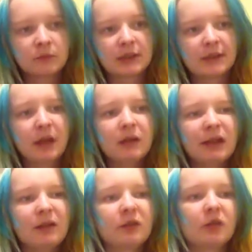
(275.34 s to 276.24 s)
it kind
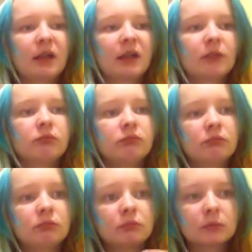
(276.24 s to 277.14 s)
of looked like
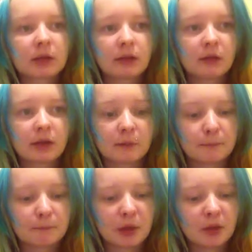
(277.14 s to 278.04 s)
a
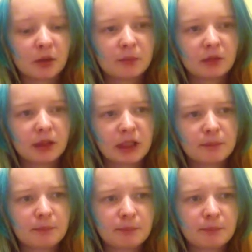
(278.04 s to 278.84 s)
purpley